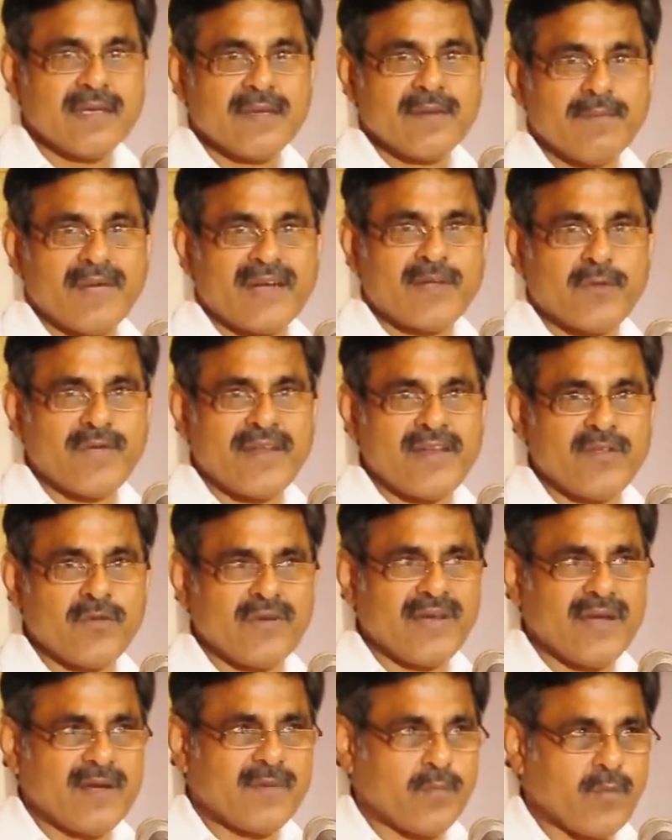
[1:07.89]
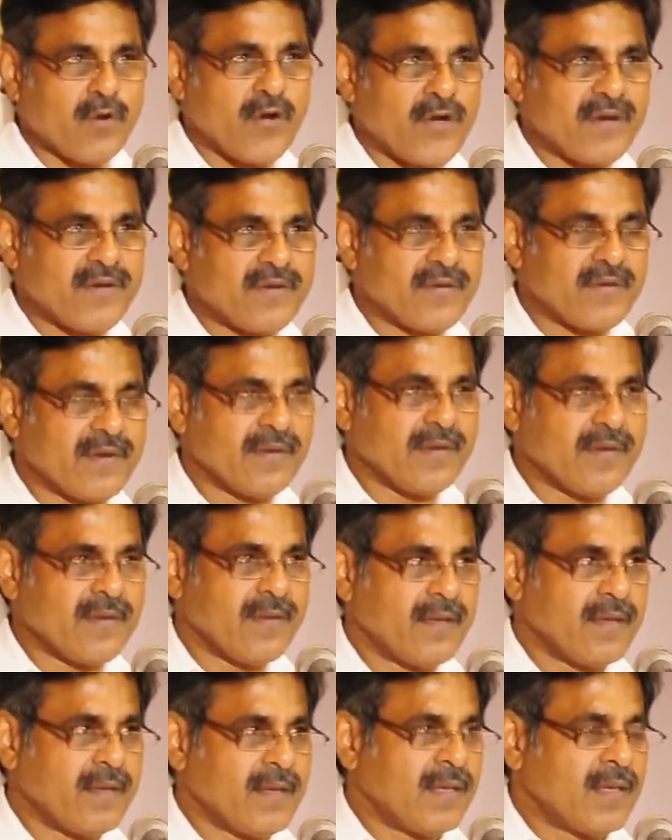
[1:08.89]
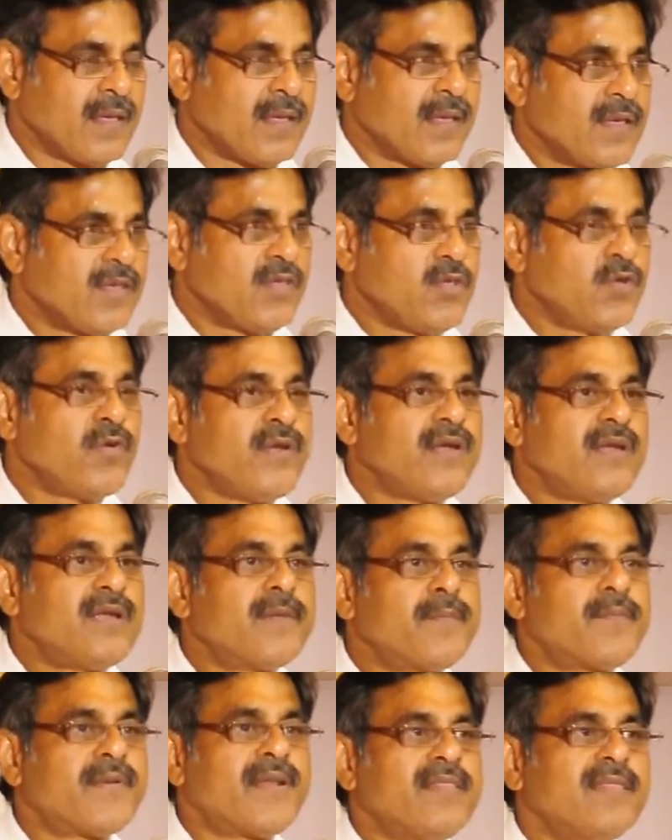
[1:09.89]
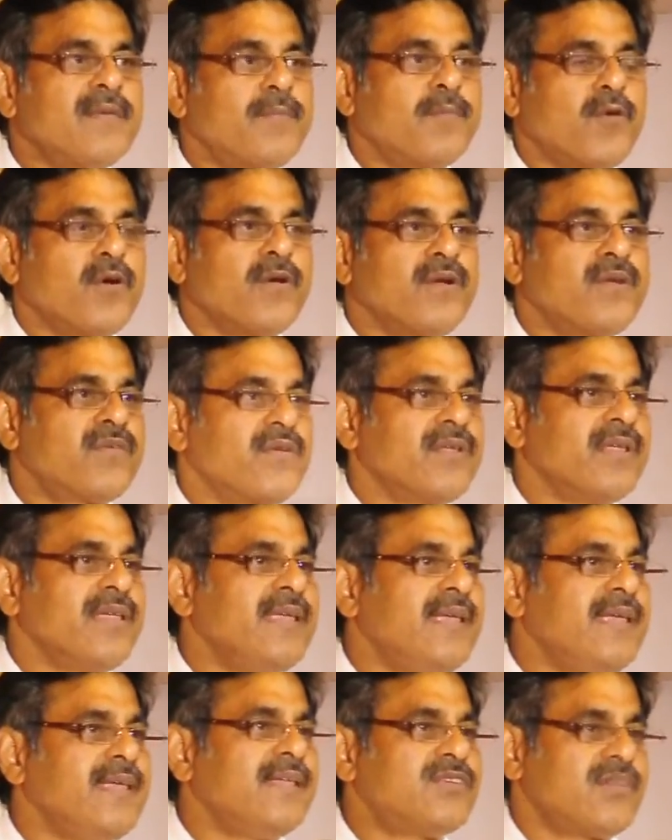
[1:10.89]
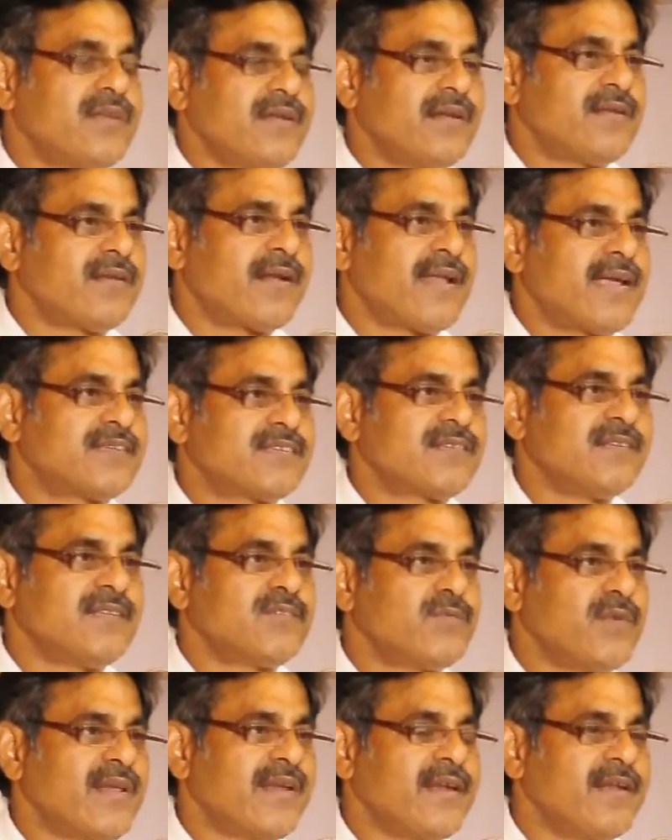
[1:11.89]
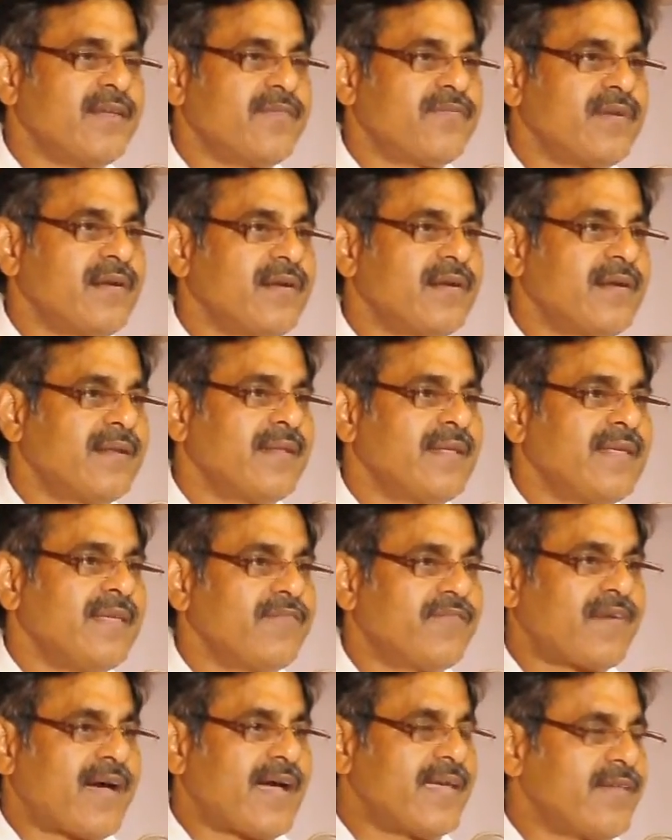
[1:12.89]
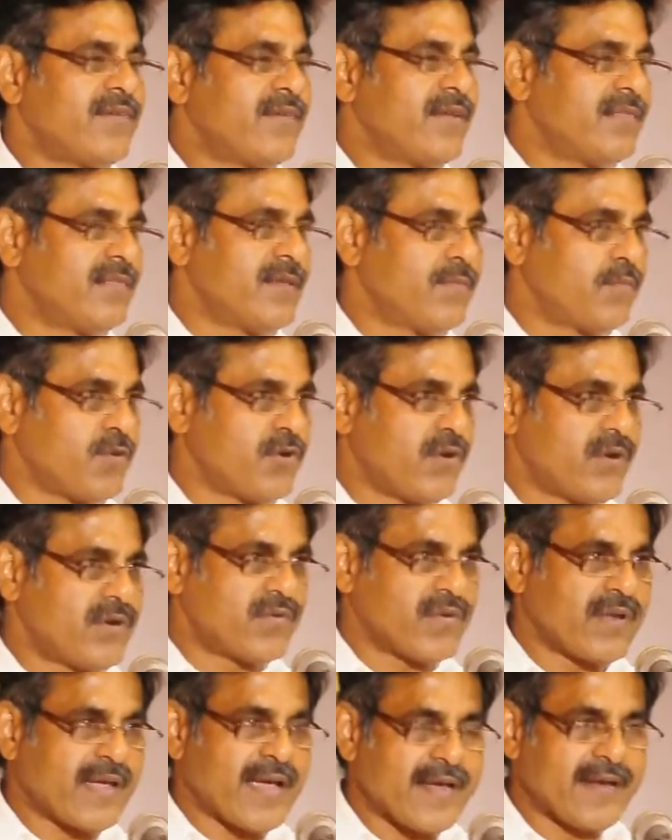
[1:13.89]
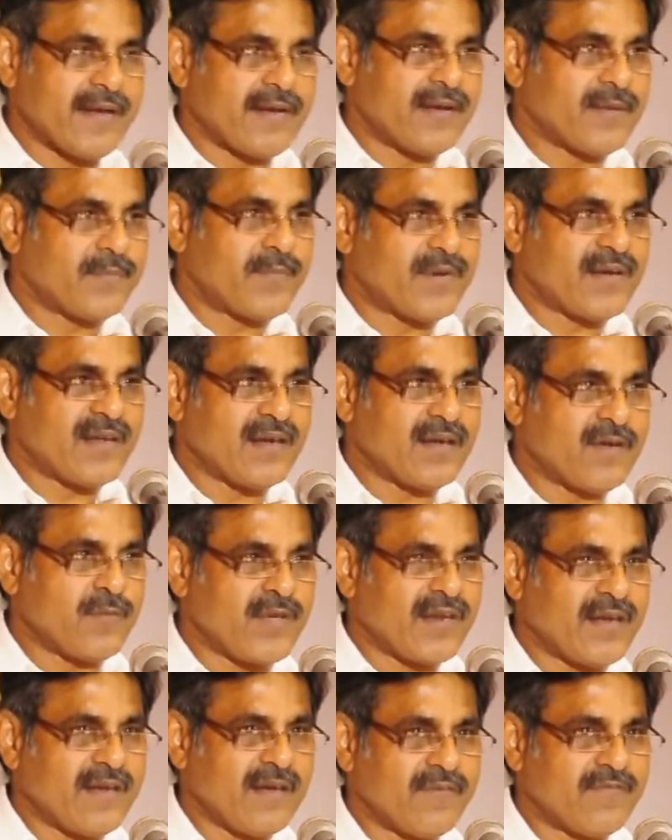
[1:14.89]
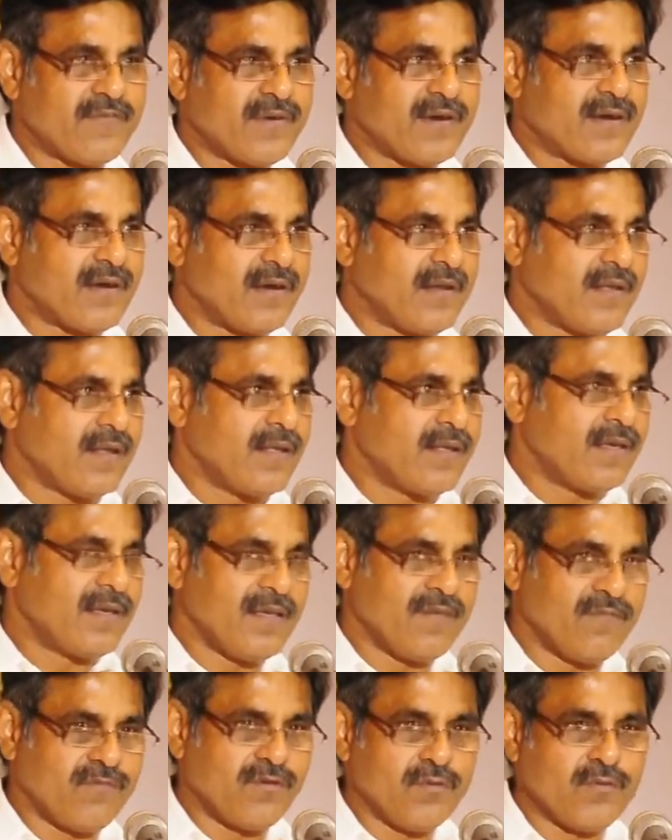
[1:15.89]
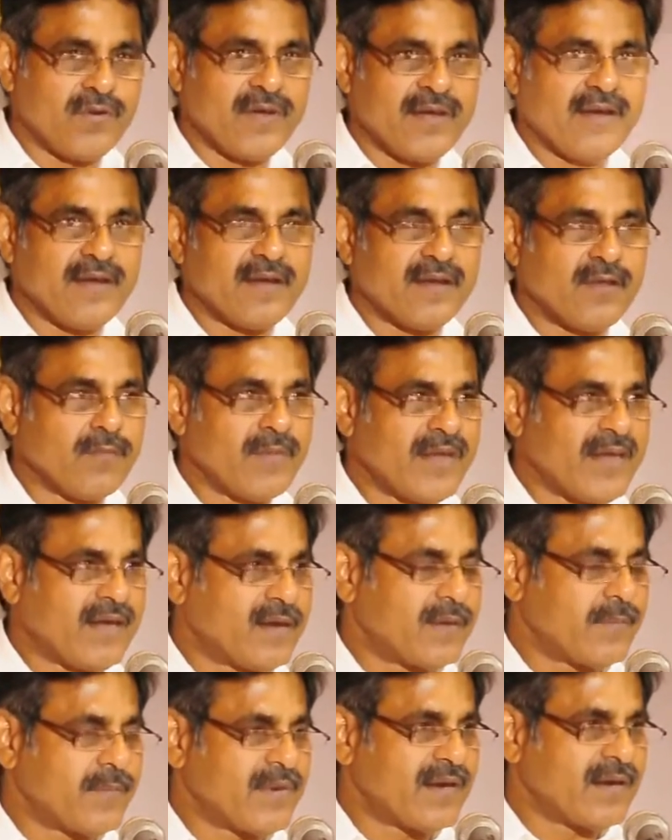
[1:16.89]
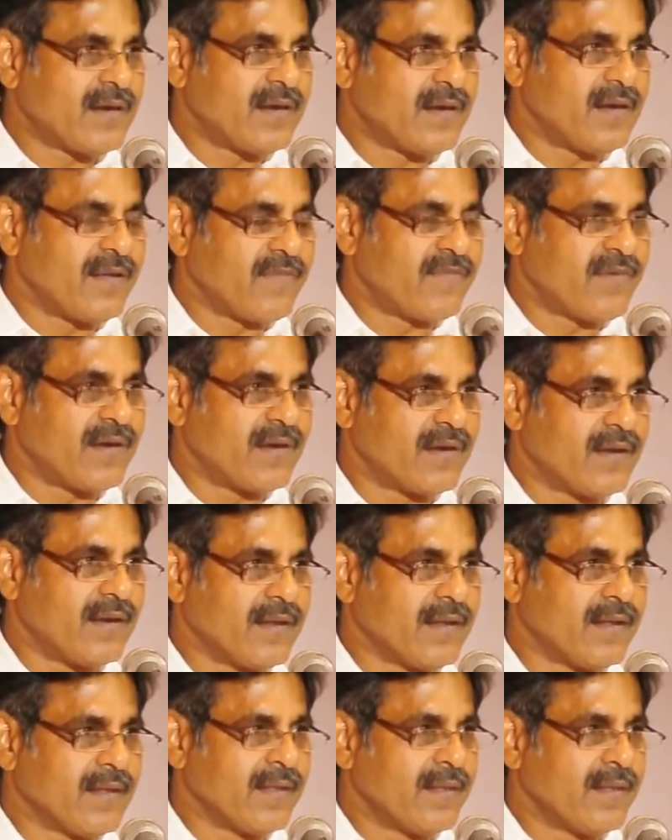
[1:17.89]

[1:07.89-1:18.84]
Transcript: But when you read poetry, you interpret the poetry. Each interaction is very different. If I read the poetry, I interpret it very differently. If you read it, you may interpret it differently.